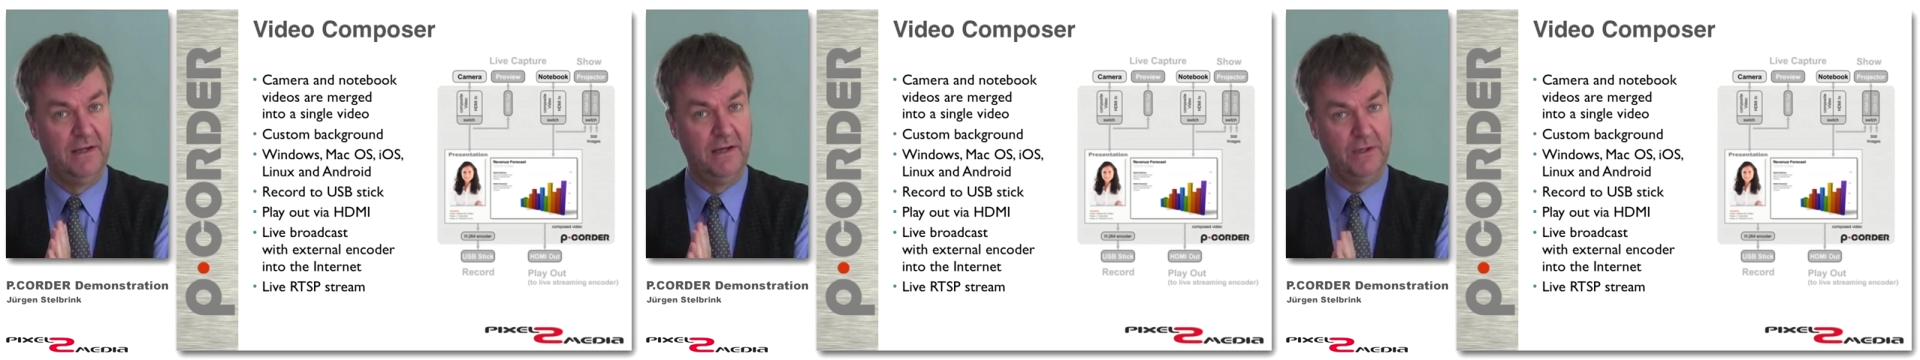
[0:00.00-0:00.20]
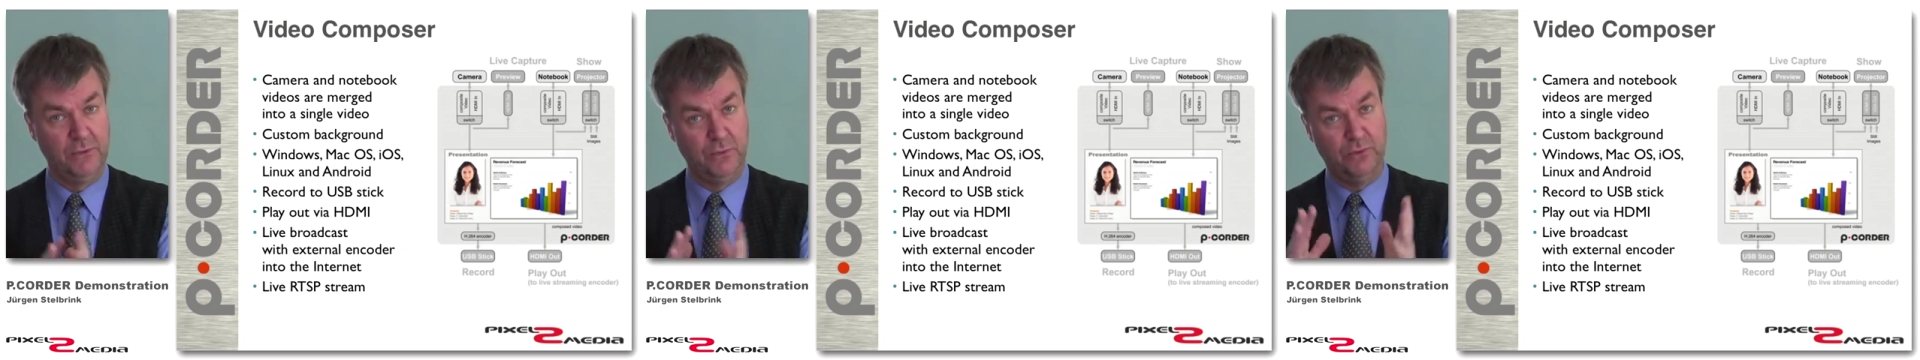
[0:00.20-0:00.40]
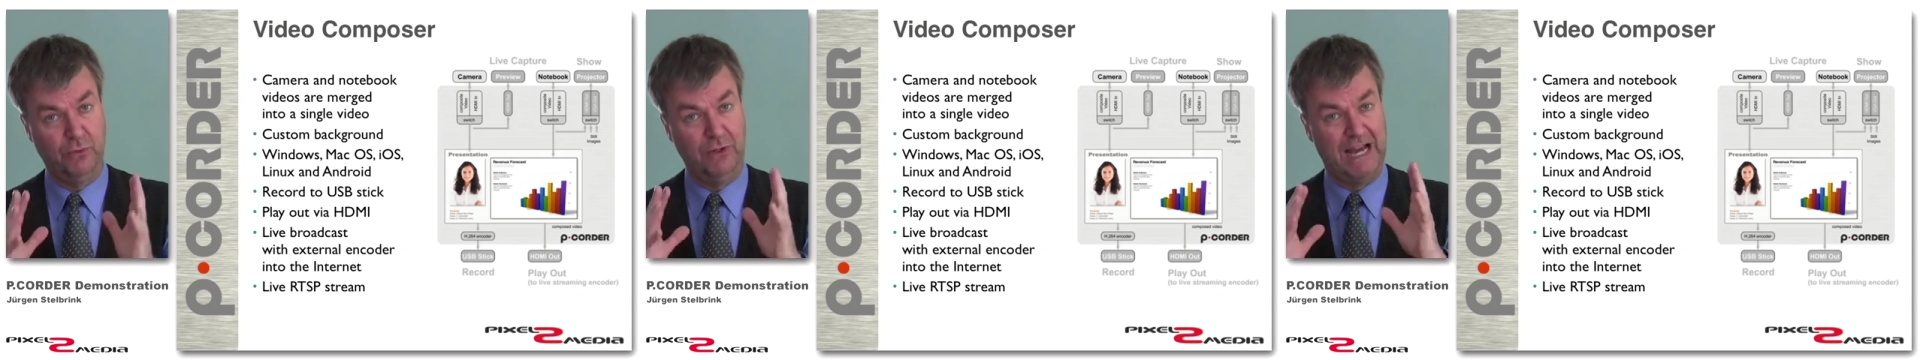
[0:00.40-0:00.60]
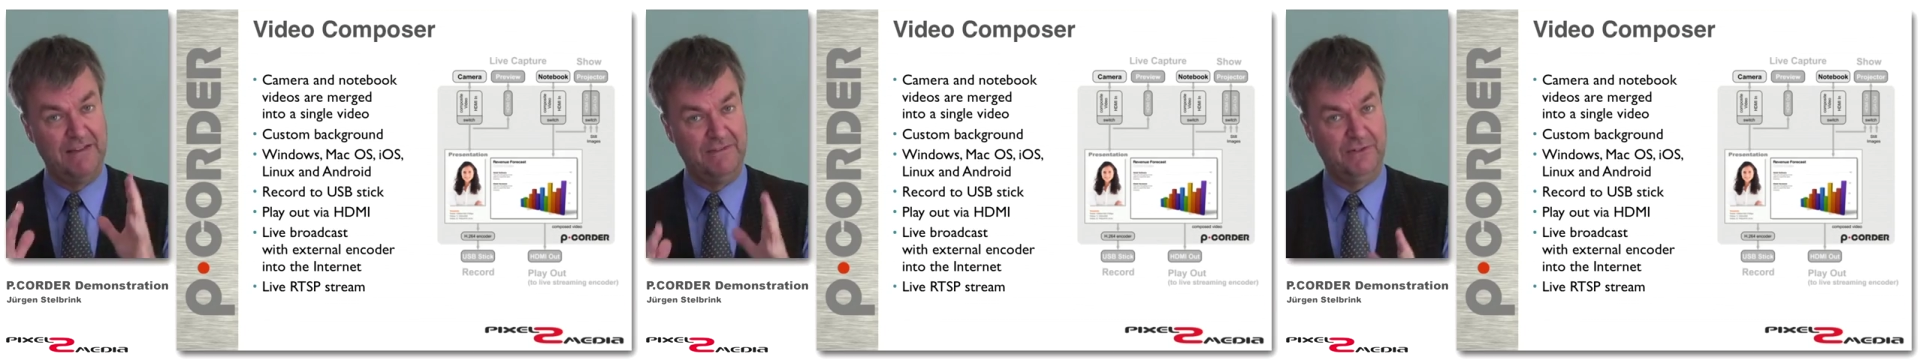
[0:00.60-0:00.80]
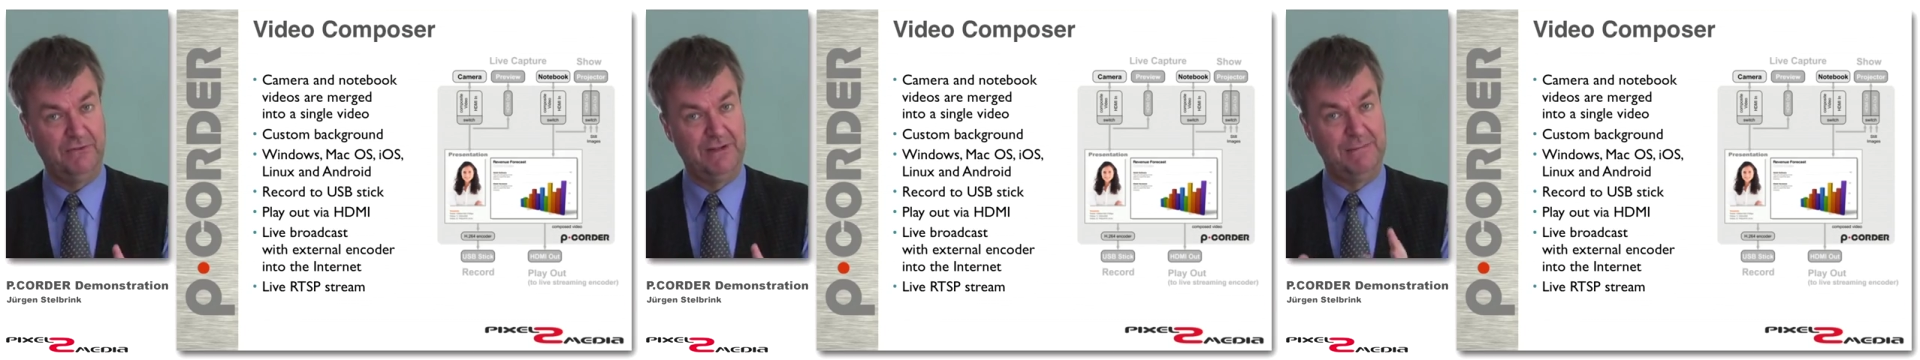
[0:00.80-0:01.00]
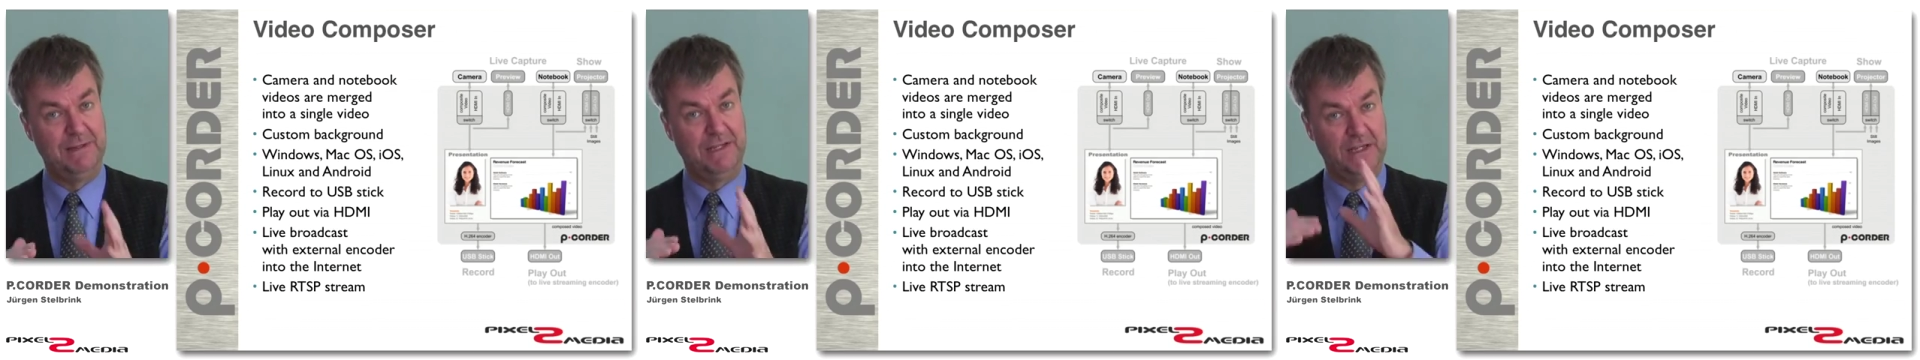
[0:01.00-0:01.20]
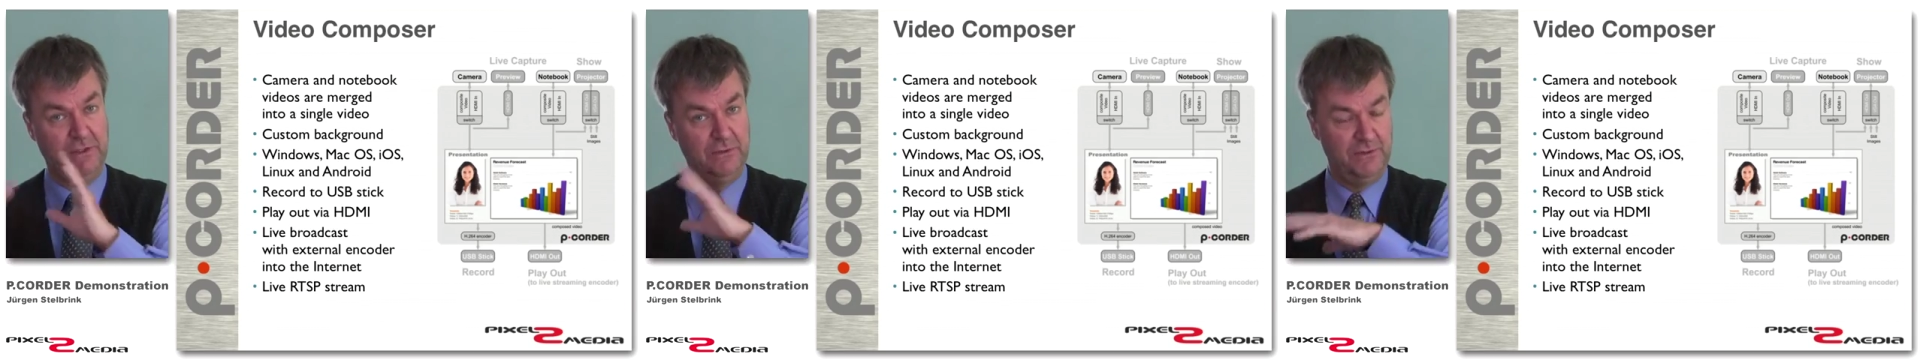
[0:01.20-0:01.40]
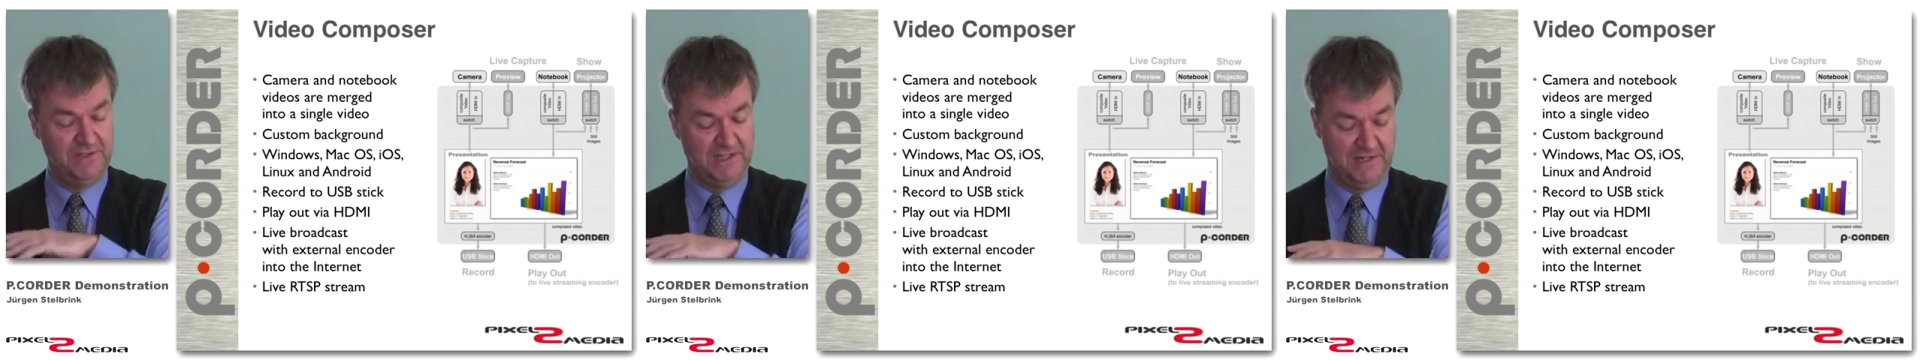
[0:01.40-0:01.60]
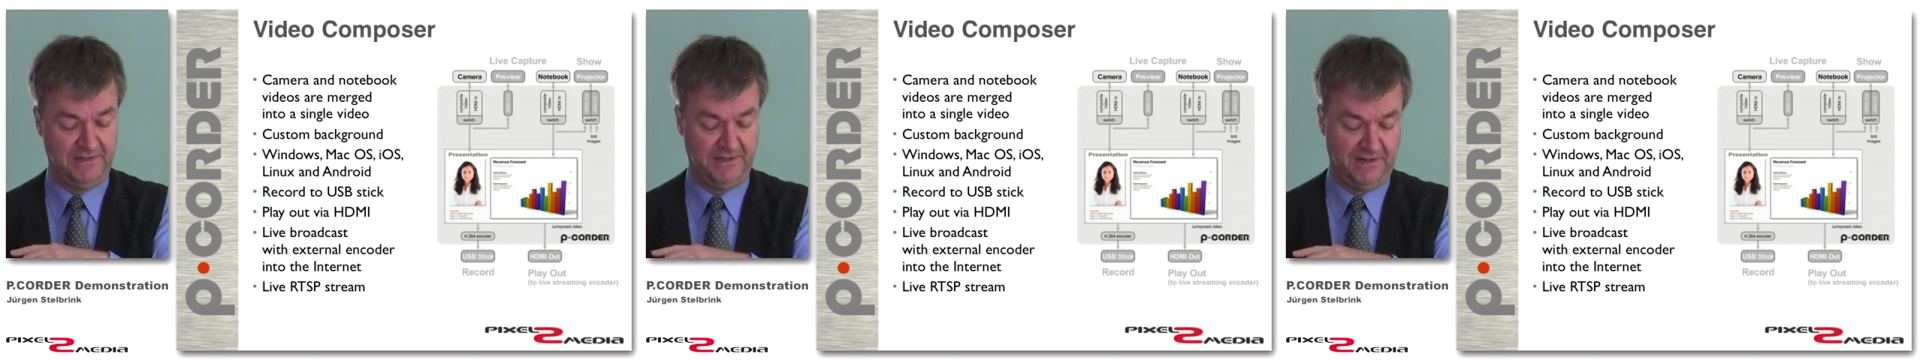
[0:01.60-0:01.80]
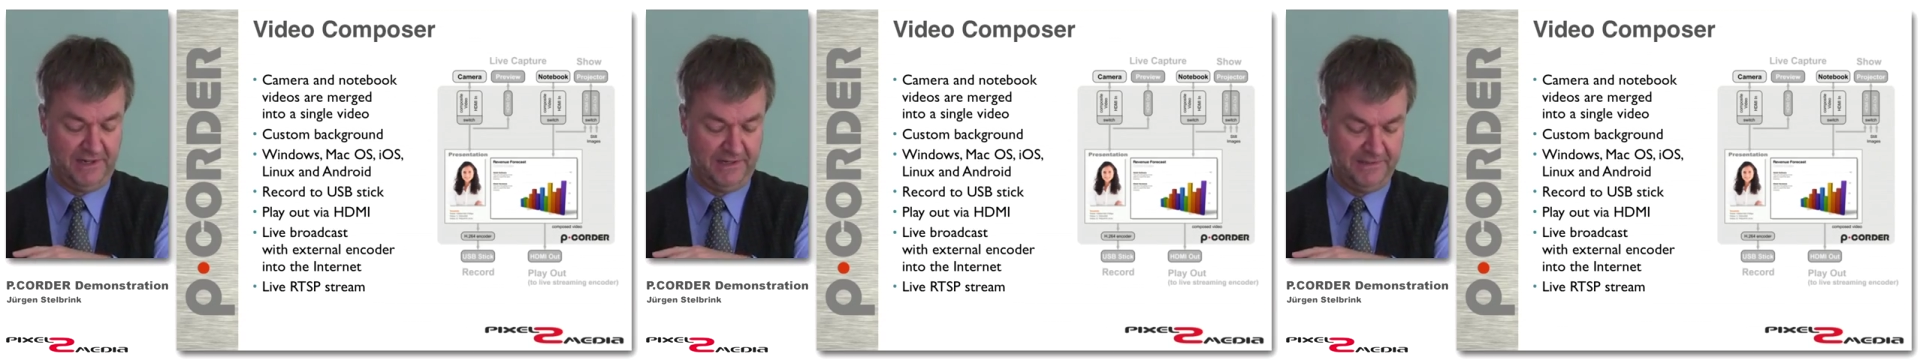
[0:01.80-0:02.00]
to do live streaming into the
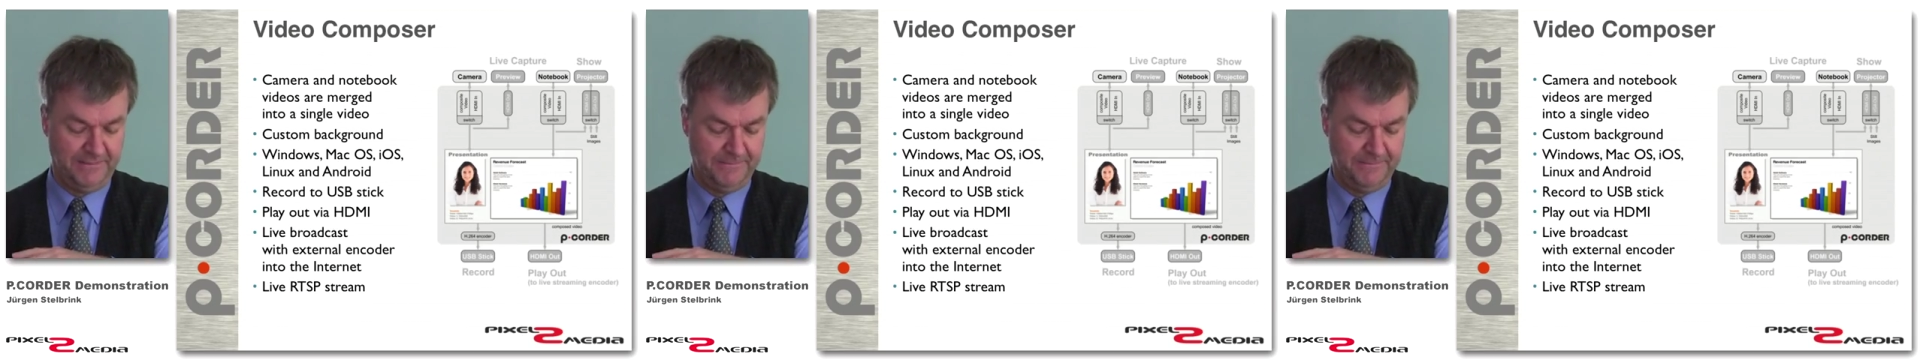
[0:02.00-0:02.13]
internet.